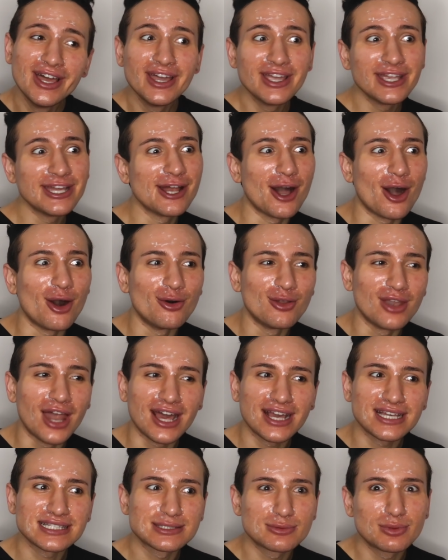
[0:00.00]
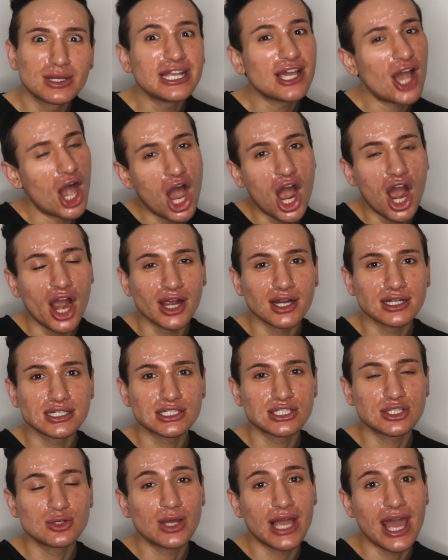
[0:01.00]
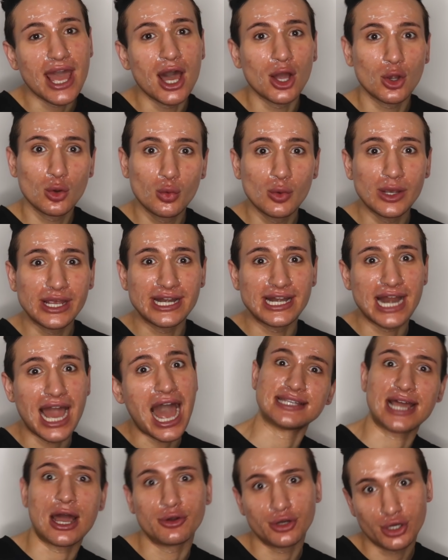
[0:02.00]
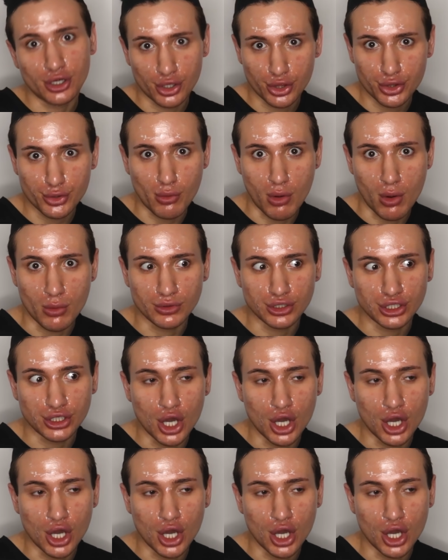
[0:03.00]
you know, like, it's really hard to get a queen down her throne, you